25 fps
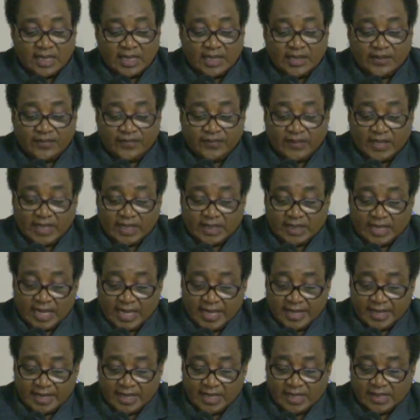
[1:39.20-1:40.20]
if they
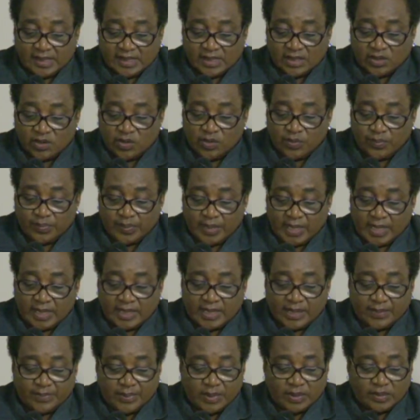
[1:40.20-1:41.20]
dare raise a
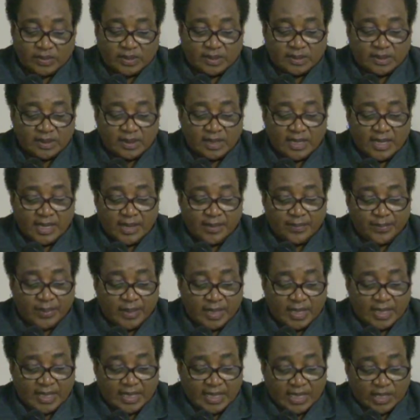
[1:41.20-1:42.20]
complaint about
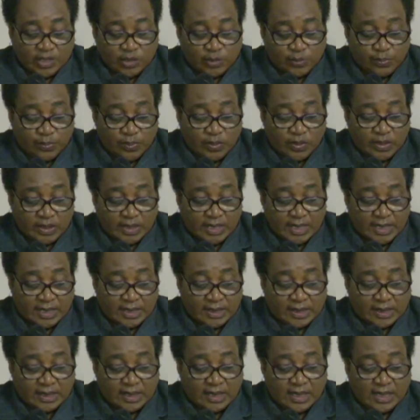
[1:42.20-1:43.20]
being exploited.
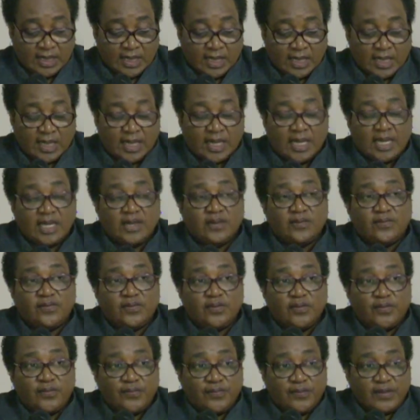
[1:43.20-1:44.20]
And
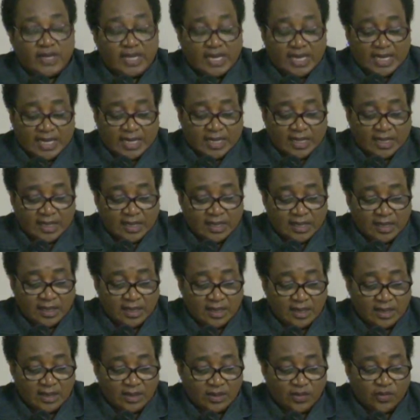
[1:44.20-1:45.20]
for fear
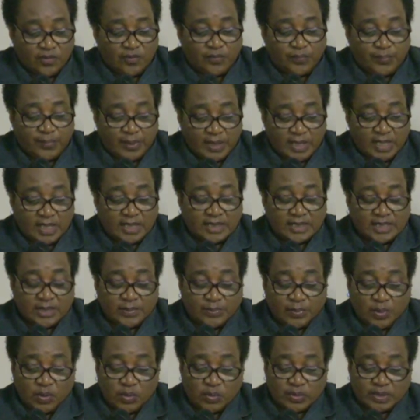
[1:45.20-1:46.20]
of being
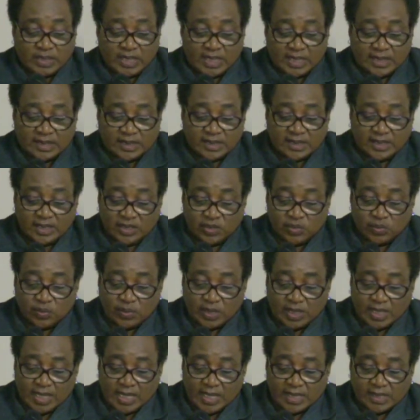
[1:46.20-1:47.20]
deported, these
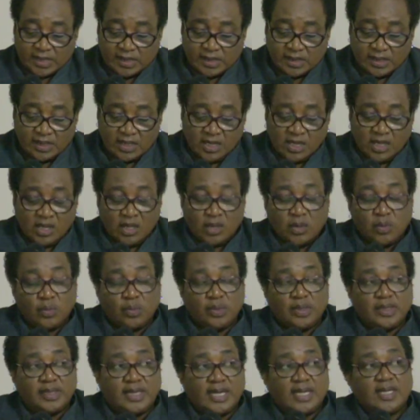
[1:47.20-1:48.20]
workers
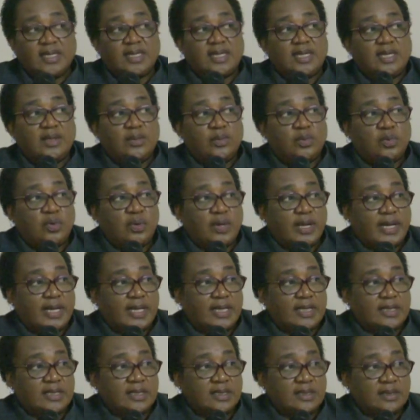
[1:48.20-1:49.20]
will then keep
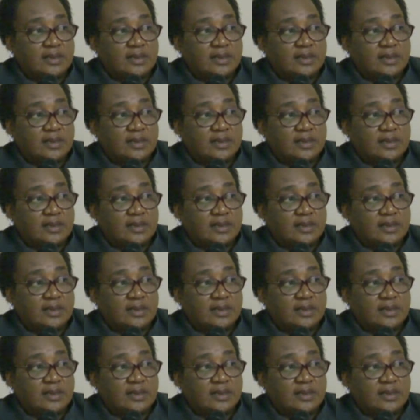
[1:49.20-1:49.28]
quiet.